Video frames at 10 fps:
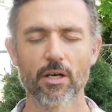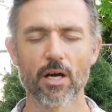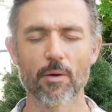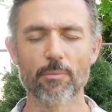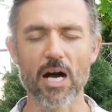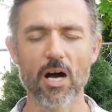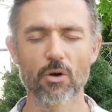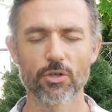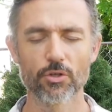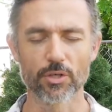
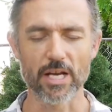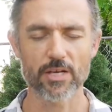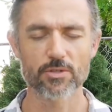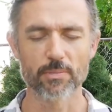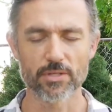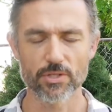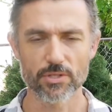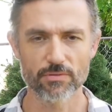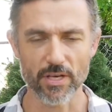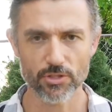about your next
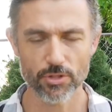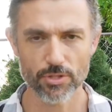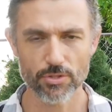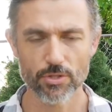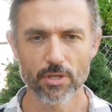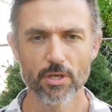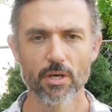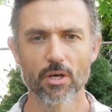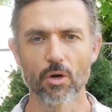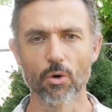business ventures,
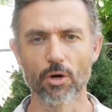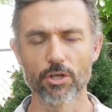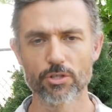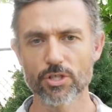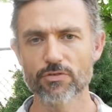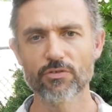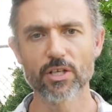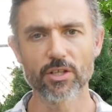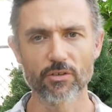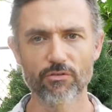or you're just
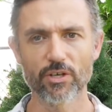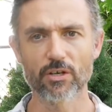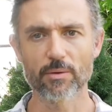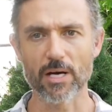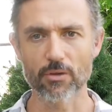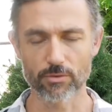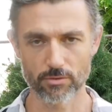feeling fear about